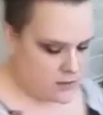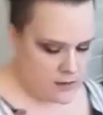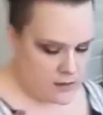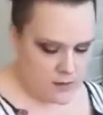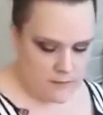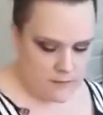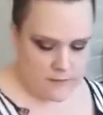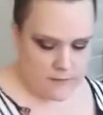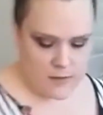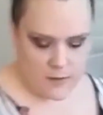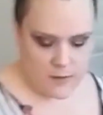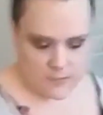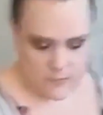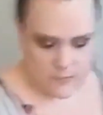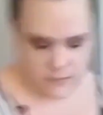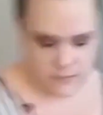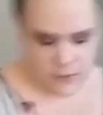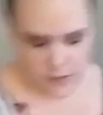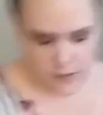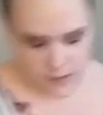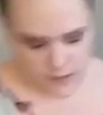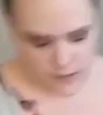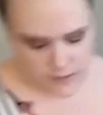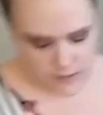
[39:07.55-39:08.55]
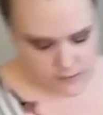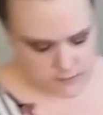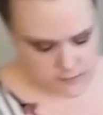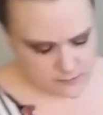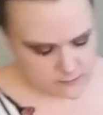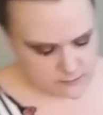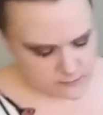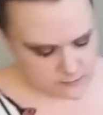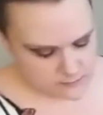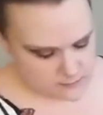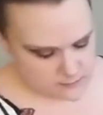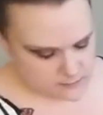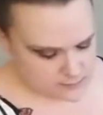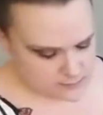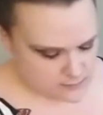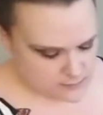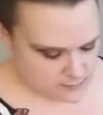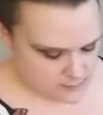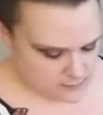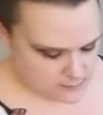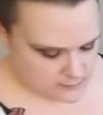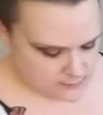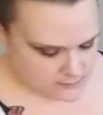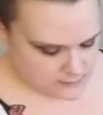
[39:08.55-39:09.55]
off that fray.
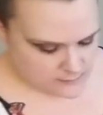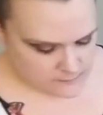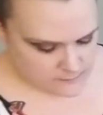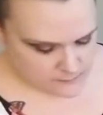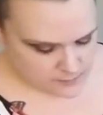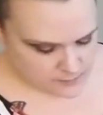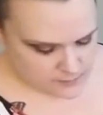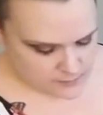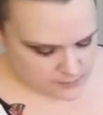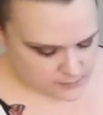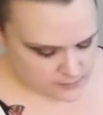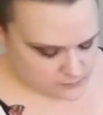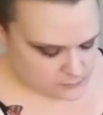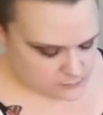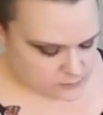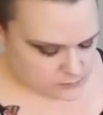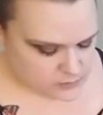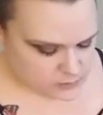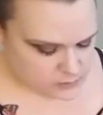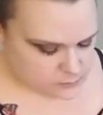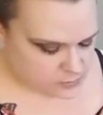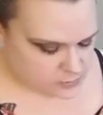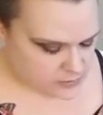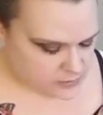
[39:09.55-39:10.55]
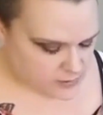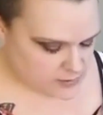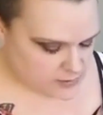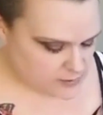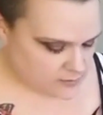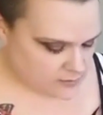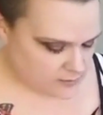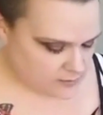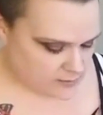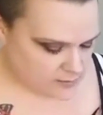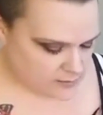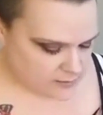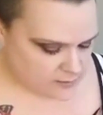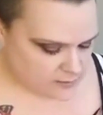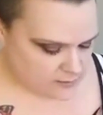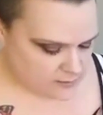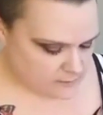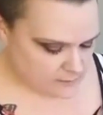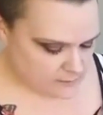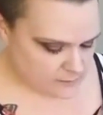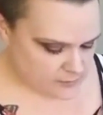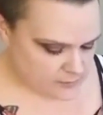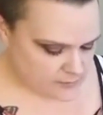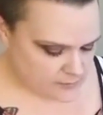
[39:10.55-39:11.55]
I don't spray
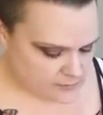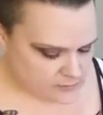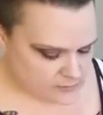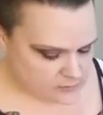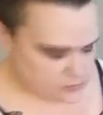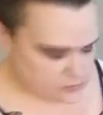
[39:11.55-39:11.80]
anything. It's